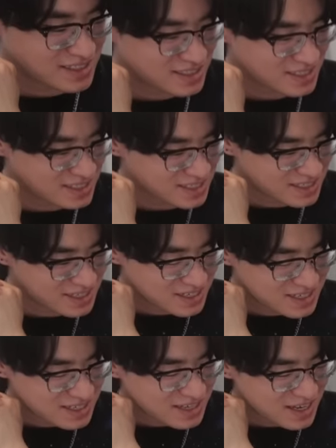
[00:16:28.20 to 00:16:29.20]

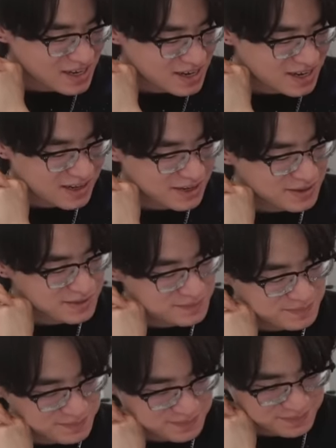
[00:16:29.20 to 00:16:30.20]
(not speaking)